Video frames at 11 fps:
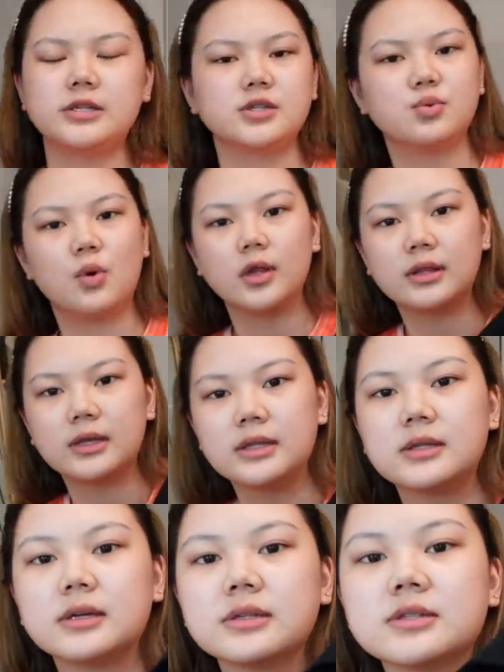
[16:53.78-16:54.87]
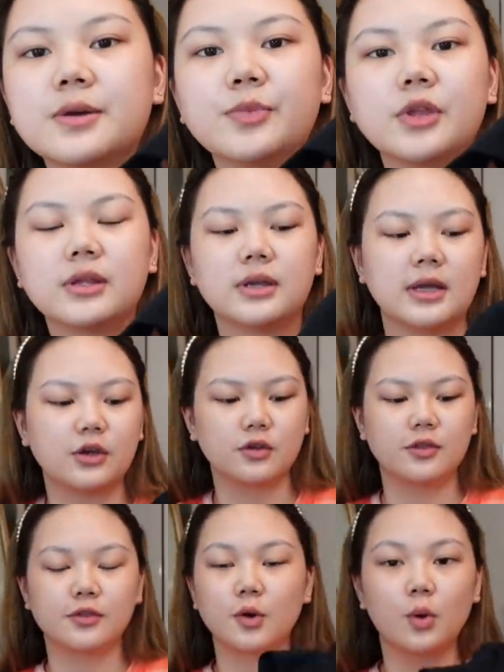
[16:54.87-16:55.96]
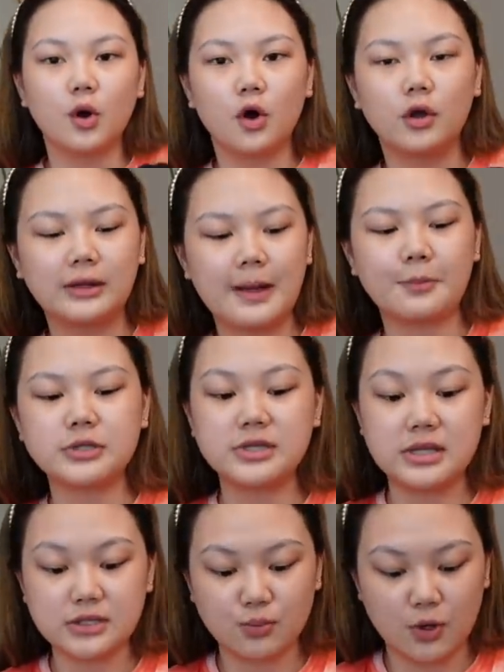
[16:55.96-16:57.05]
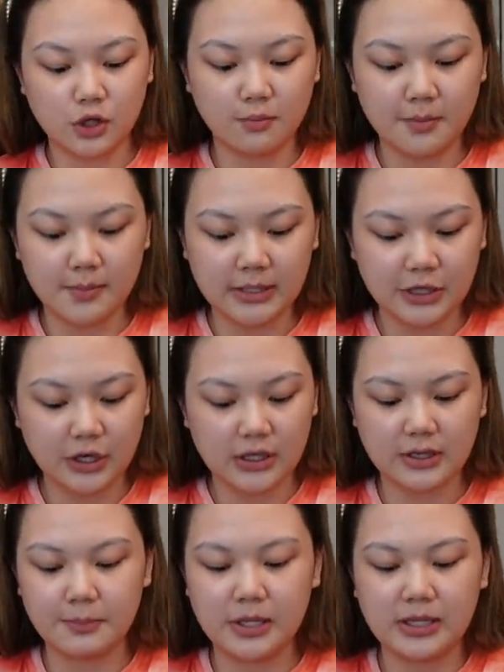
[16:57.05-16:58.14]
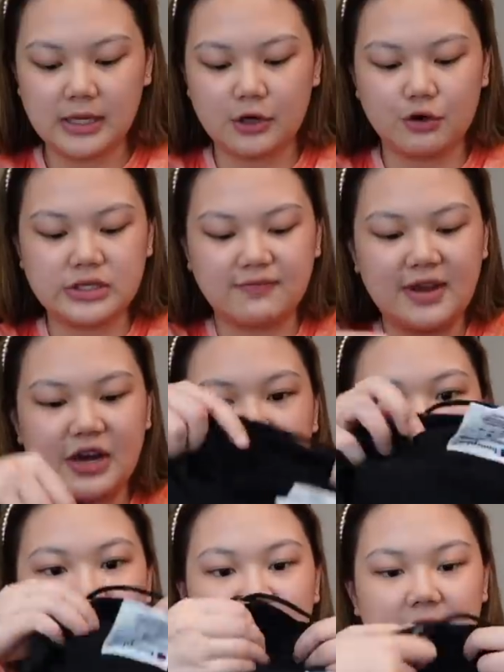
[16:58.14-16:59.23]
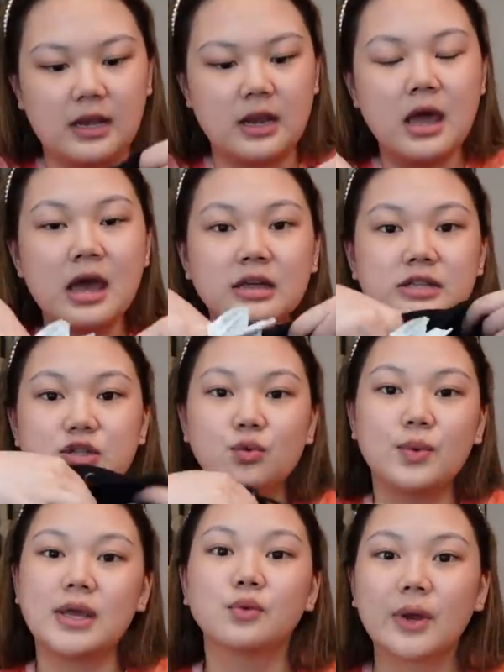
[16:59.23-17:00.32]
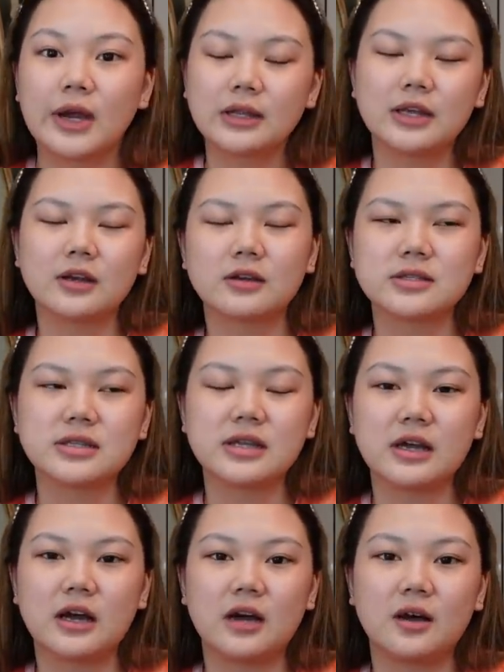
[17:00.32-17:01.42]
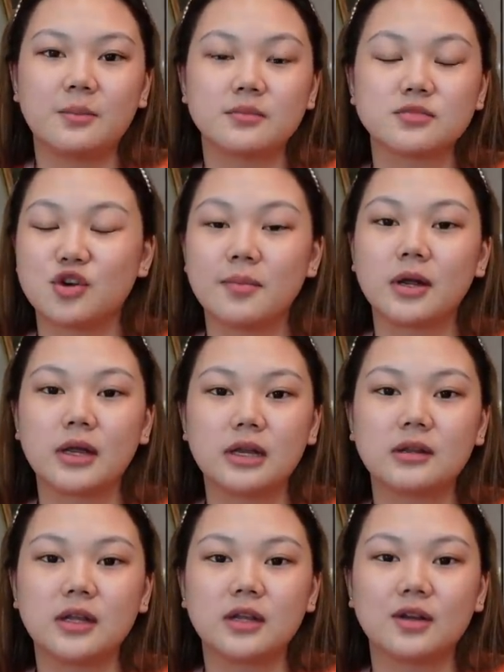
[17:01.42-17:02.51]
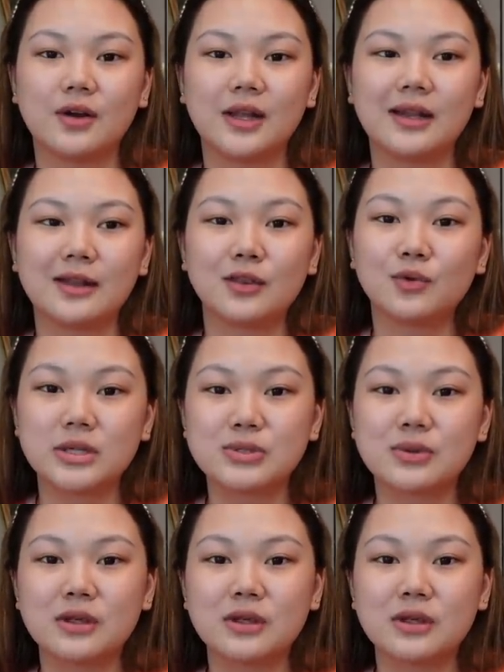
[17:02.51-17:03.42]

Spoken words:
just wanted something that I could throw on. Tapos this one, yung material na pinili ko, it's very thin, so we can wear it here because sobrang init dito. And like the ones with